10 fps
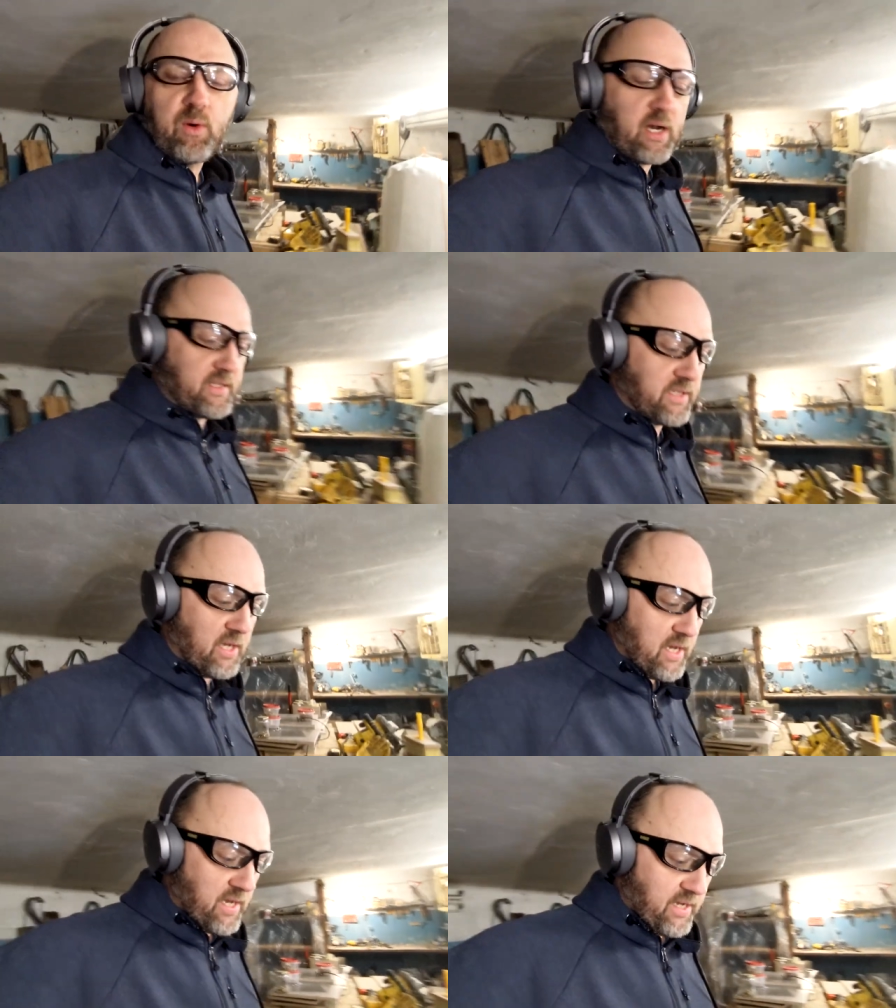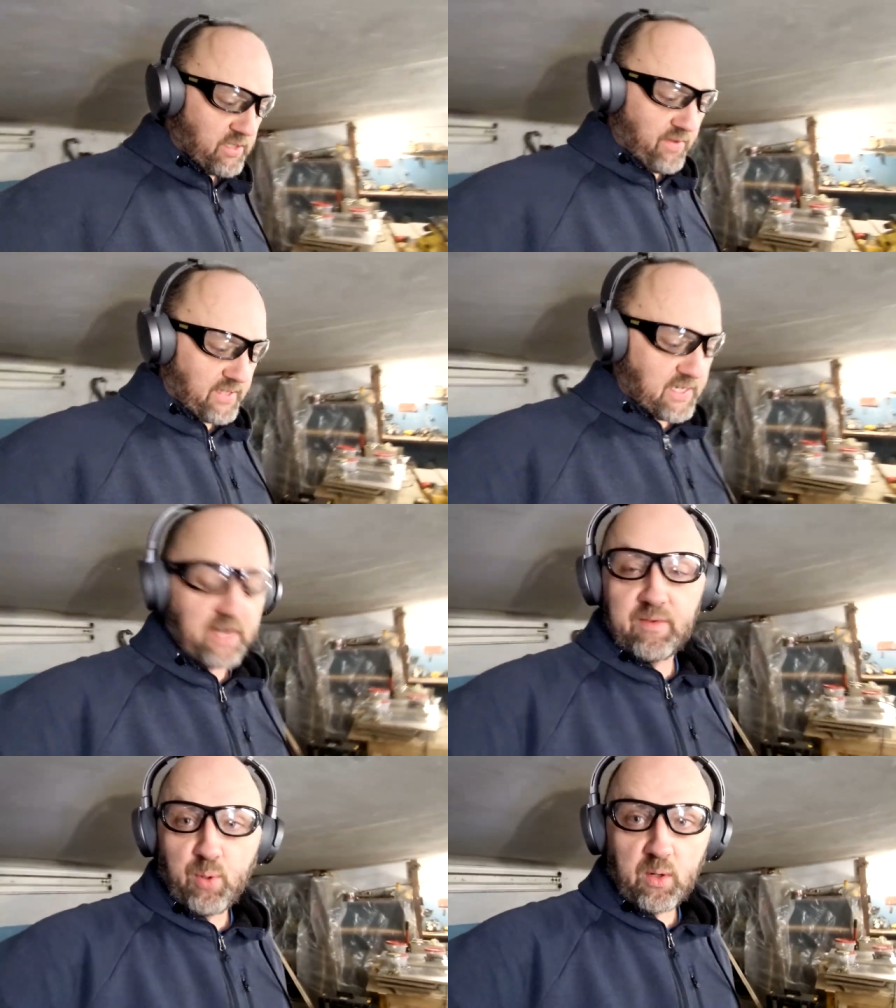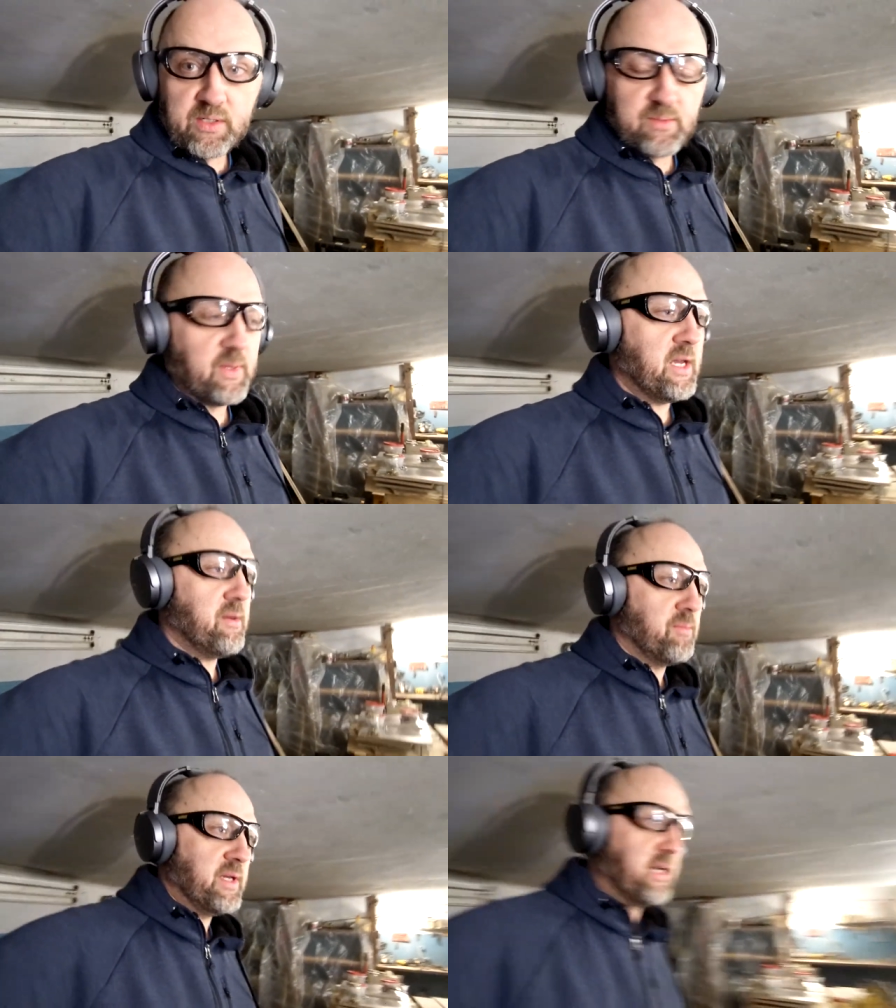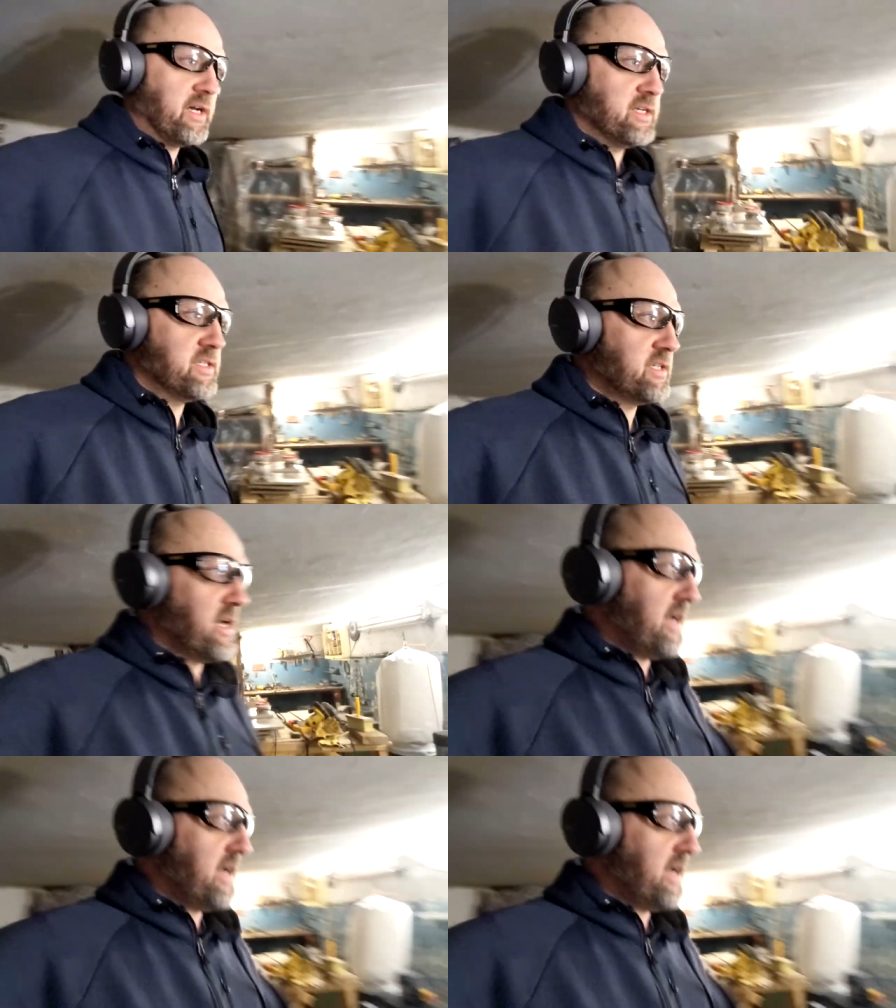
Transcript: watts. So that's kind of important to me because